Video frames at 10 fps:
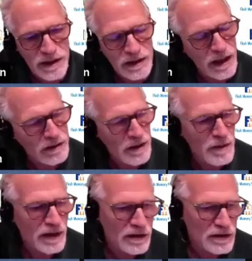and that can
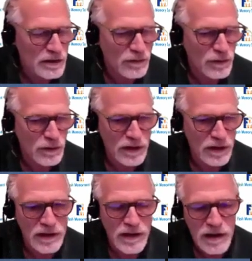be an issue if you're in
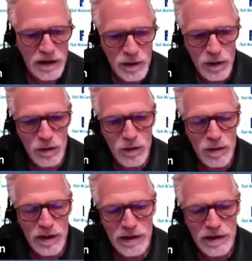a low